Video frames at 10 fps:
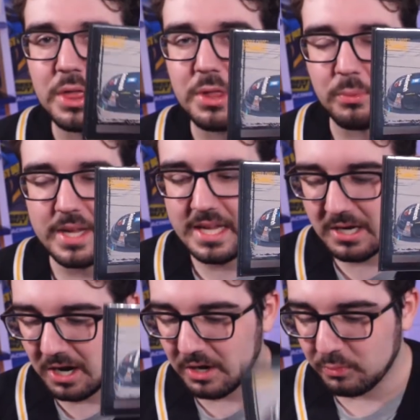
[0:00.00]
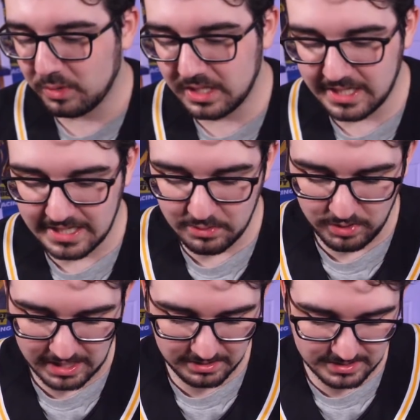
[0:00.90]
The three car, really neat.
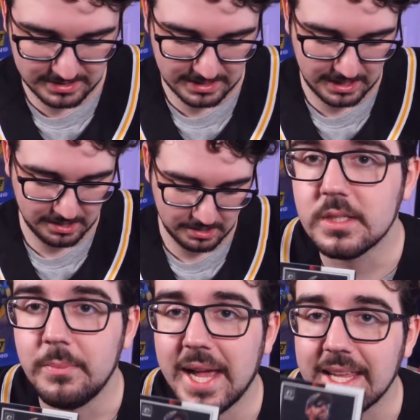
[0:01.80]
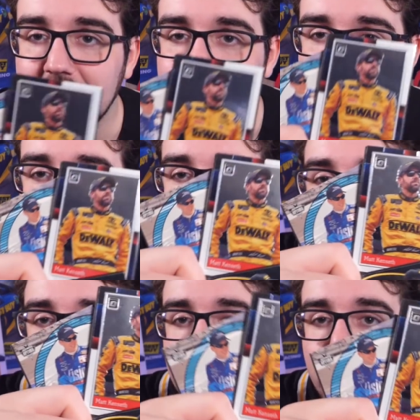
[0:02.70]
What else is in here? So Matt Kenseth cards
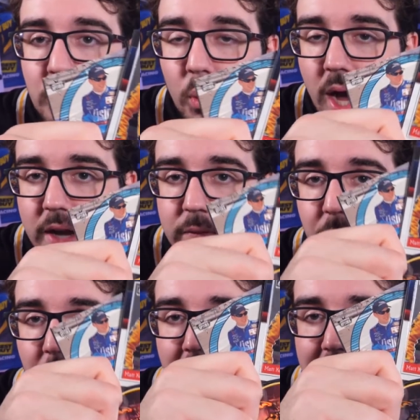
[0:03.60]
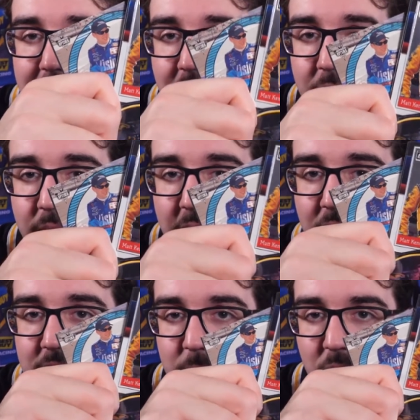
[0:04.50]
from a wide variety of
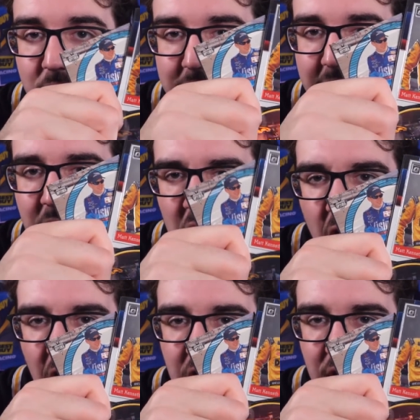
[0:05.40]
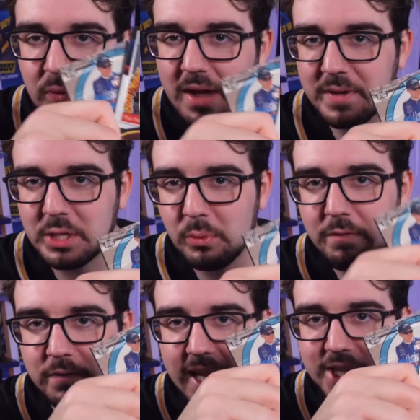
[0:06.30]
eras, but look at that holographic, the
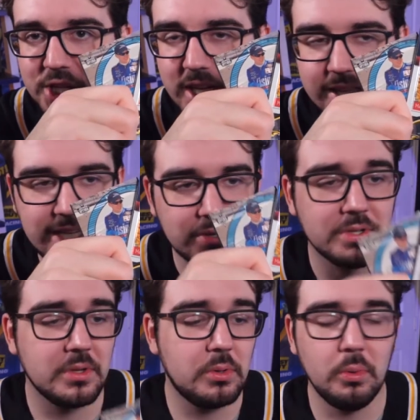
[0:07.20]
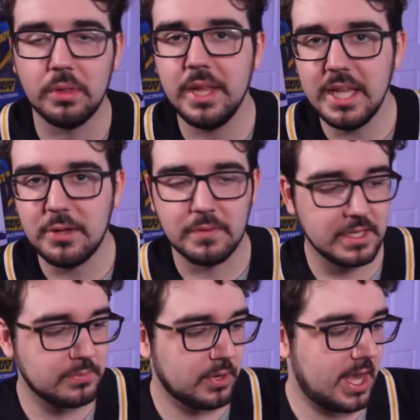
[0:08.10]
reflection. These are so cool. Thank you for
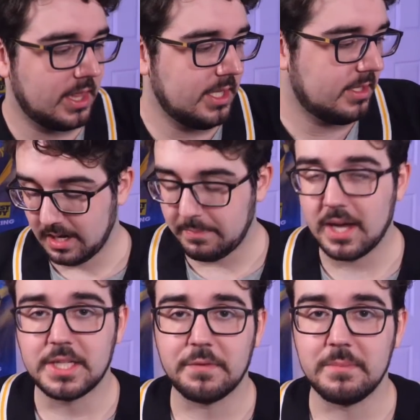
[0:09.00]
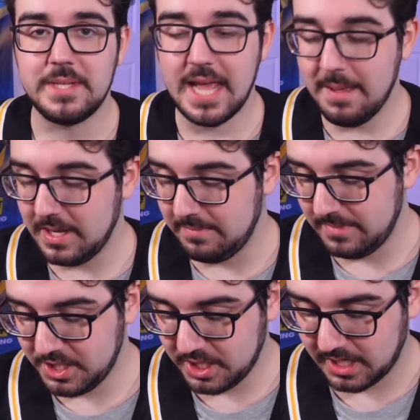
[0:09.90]
this, Bradley. Got a box here from Deb in
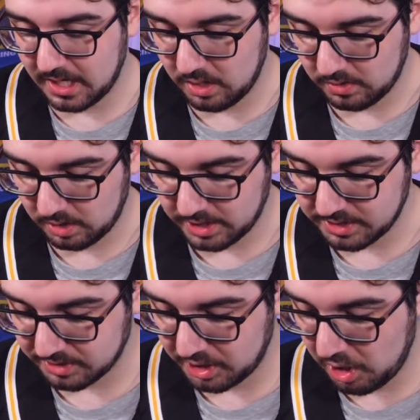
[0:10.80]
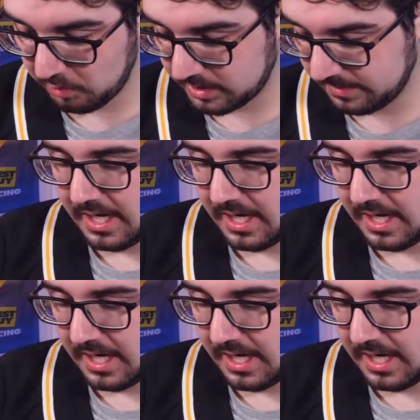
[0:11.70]
Michigan. All right, there's a note.